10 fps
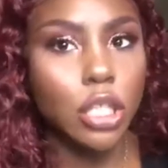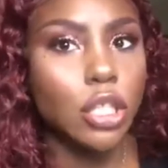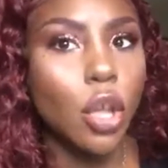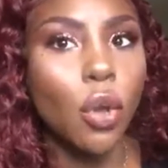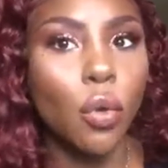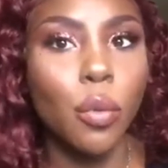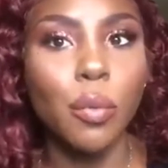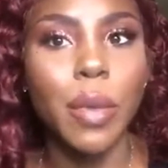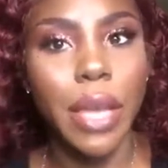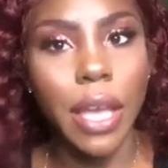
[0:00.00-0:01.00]
so
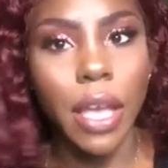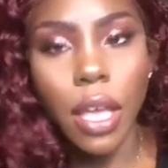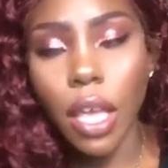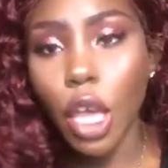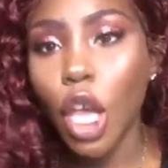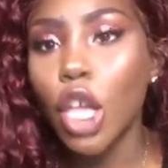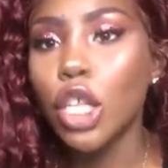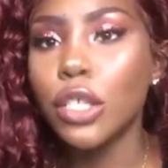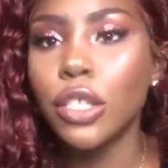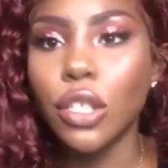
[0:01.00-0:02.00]
big,
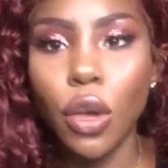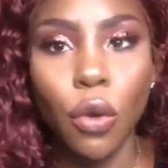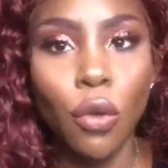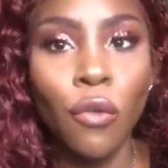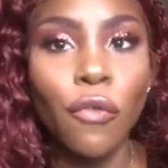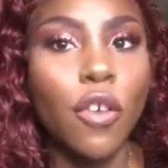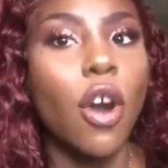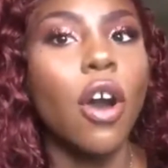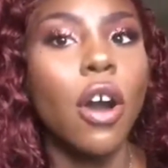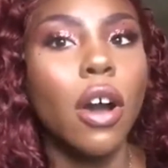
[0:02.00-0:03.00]
so
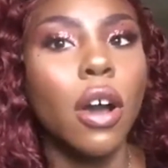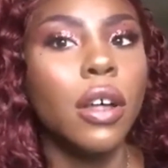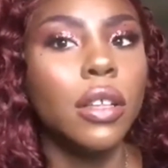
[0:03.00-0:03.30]
fall.